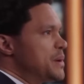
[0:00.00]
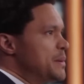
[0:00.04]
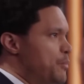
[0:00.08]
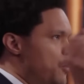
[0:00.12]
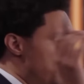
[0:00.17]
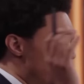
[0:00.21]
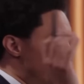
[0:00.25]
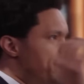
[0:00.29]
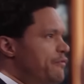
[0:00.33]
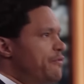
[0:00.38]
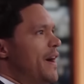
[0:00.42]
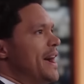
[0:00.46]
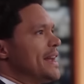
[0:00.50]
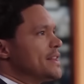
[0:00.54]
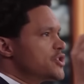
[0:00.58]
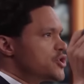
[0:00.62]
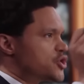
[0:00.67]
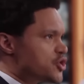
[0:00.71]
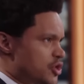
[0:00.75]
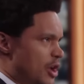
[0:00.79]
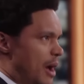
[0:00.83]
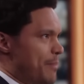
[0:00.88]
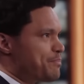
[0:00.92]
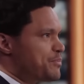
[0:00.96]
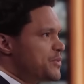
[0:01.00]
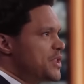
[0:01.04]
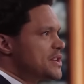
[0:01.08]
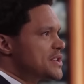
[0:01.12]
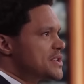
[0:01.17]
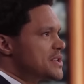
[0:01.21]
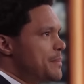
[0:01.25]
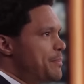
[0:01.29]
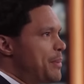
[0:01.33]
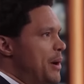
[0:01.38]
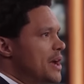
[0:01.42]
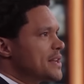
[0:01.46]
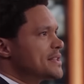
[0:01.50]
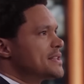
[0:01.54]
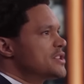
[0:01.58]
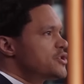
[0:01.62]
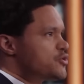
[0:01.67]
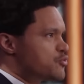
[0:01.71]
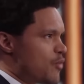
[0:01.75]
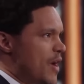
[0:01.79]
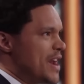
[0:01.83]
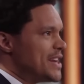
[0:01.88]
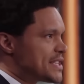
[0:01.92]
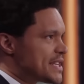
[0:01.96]
People would fight, stop this apartheid,
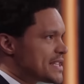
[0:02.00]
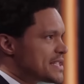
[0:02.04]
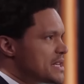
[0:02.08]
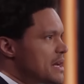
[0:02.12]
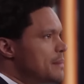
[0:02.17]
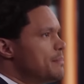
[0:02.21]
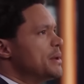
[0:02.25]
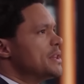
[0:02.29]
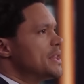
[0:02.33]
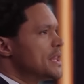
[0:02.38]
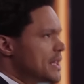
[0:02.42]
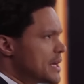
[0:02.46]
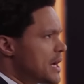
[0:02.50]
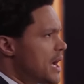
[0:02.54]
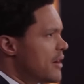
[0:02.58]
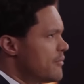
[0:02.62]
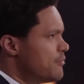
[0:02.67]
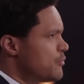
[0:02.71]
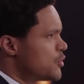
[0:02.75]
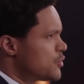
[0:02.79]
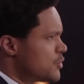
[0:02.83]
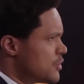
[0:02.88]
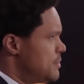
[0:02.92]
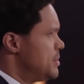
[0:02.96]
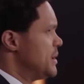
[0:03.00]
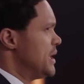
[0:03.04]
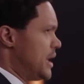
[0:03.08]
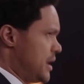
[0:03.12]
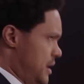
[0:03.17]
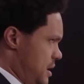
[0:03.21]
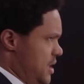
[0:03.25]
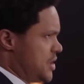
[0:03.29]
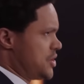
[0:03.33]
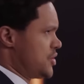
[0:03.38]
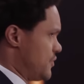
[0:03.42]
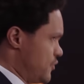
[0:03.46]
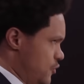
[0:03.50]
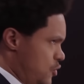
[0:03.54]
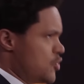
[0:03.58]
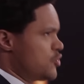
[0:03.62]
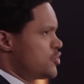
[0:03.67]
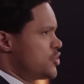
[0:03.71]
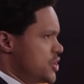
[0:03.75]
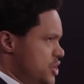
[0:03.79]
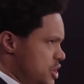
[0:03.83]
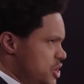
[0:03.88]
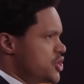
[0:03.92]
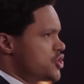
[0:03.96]
it's racism. And then the government would be like, yes, of
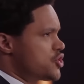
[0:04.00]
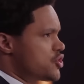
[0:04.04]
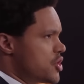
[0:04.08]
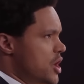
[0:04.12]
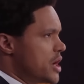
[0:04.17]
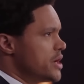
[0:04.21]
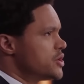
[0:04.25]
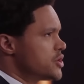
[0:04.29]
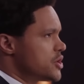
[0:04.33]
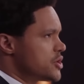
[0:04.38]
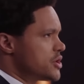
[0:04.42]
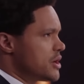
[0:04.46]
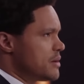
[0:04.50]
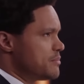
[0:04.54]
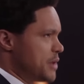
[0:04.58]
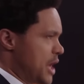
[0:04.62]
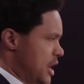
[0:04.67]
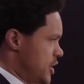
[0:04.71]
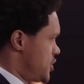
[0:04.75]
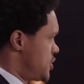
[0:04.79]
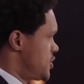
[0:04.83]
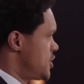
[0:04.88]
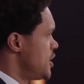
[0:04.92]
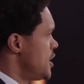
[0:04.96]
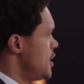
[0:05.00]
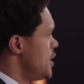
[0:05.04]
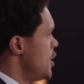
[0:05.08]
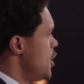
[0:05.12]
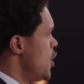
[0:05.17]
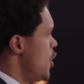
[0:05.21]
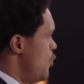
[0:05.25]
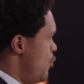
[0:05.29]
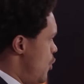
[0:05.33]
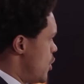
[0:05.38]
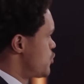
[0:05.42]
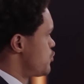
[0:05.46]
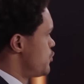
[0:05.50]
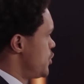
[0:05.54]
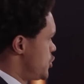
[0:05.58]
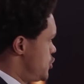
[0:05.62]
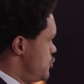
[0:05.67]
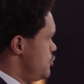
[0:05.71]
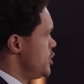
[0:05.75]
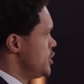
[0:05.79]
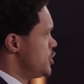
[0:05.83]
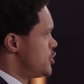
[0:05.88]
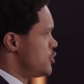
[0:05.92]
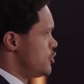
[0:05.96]
course it is racism. That's what
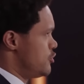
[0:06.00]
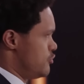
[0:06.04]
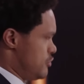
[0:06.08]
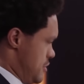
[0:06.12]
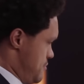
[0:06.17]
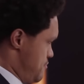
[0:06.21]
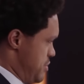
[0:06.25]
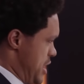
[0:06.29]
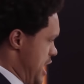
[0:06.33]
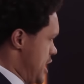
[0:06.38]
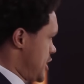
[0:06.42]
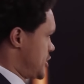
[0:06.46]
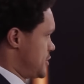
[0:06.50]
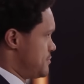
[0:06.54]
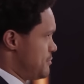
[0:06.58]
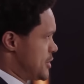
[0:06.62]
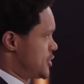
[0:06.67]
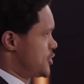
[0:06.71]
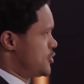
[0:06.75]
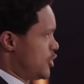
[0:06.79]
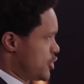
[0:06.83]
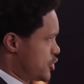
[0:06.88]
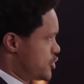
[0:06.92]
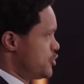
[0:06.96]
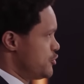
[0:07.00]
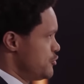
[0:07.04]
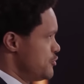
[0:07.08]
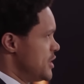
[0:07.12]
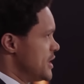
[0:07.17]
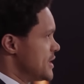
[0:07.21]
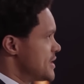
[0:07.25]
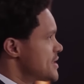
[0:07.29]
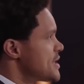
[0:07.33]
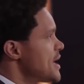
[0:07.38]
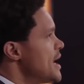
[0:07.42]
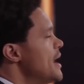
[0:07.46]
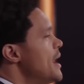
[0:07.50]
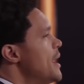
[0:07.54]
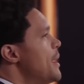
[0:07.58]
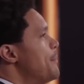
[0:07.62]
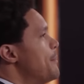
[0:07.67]
we're doing to you. The blacks must not do this.